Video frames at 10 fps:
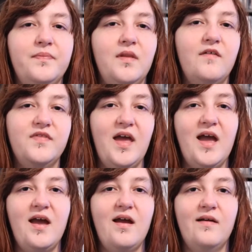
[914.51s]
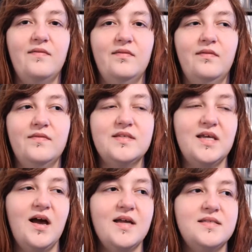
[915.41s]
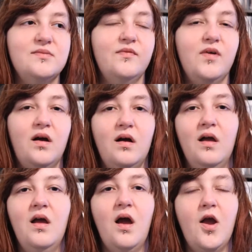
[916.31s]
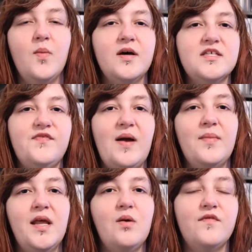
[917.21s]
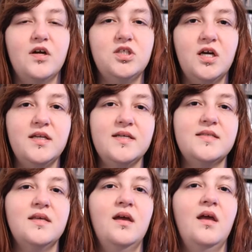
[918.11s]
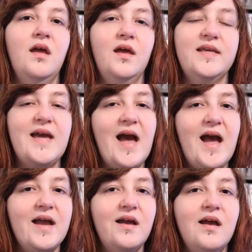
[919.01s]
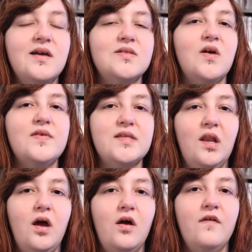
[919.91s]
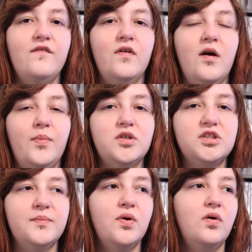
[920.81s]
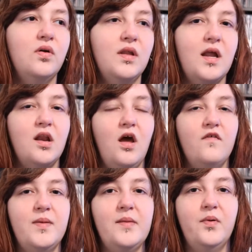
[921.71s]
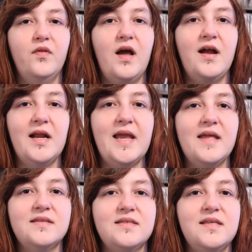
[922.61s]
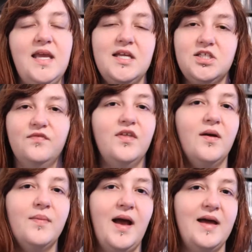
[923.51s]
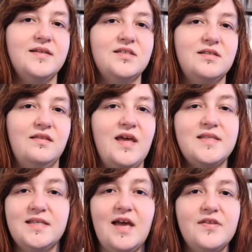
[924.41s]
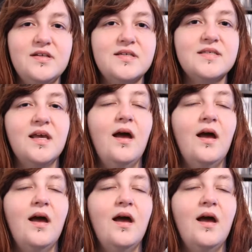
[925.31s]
of their sides. We've got Omar's family, we've got Johnny's gang, so there's a lot of push and pull and a lot of people that are against each of them and their togetherness.